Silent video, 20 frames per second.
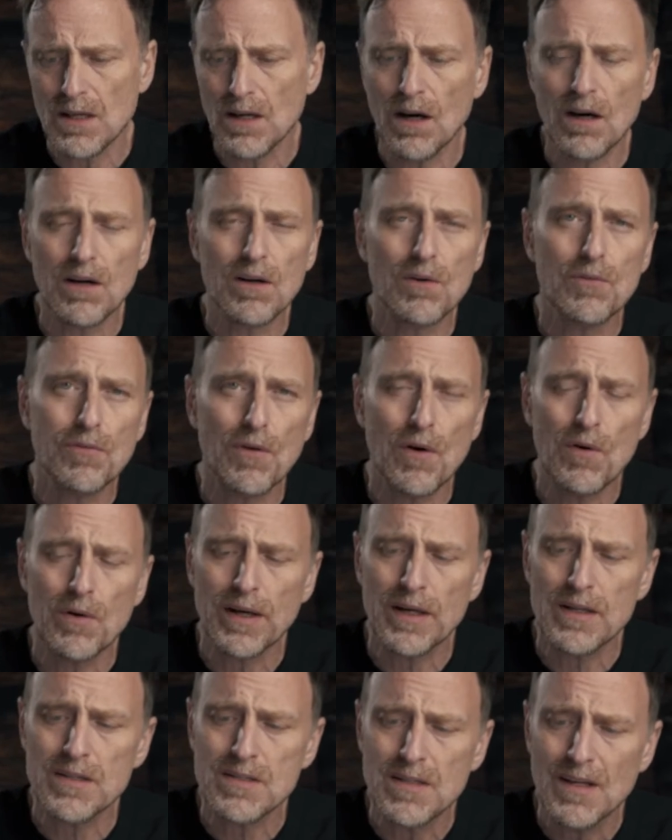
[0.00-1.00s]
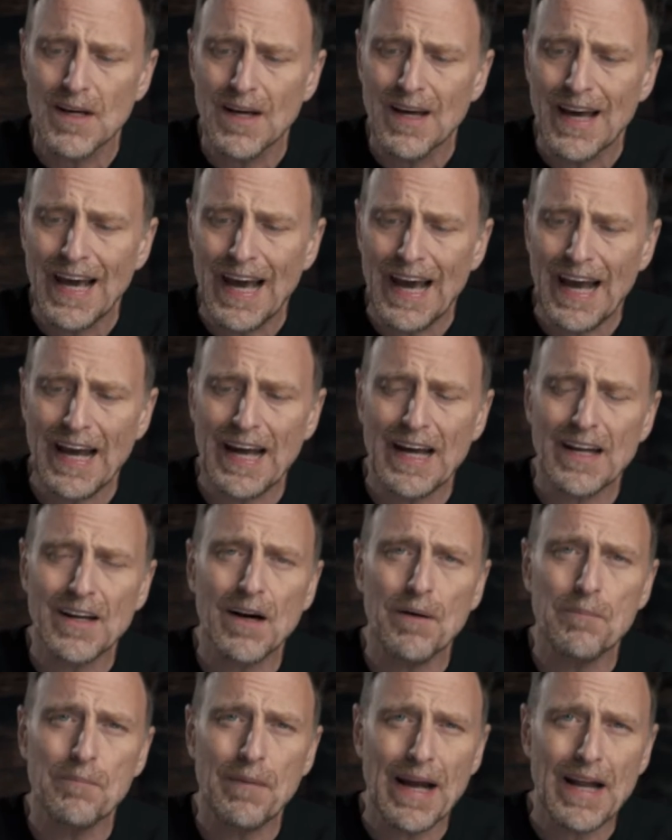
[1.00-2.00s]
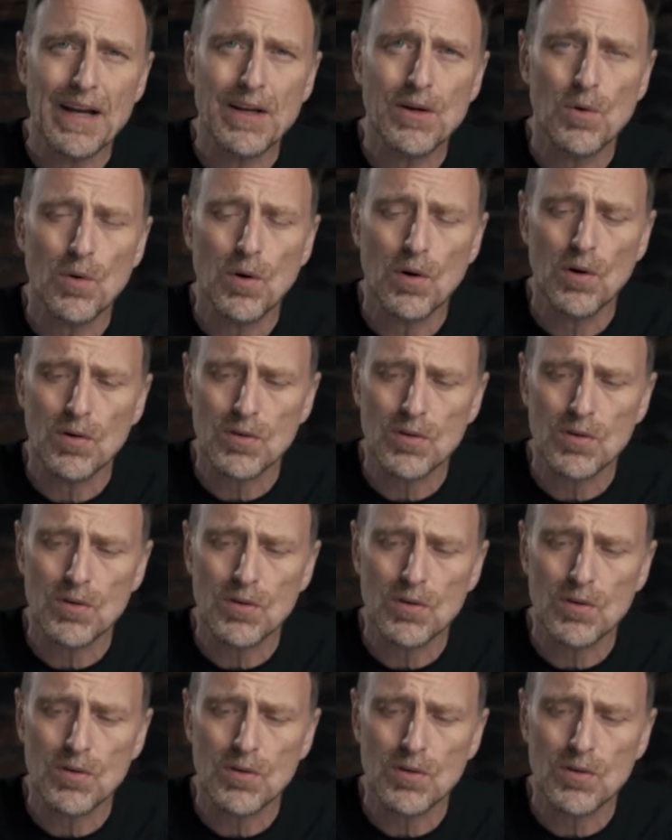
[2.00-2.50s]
autofocus and a manual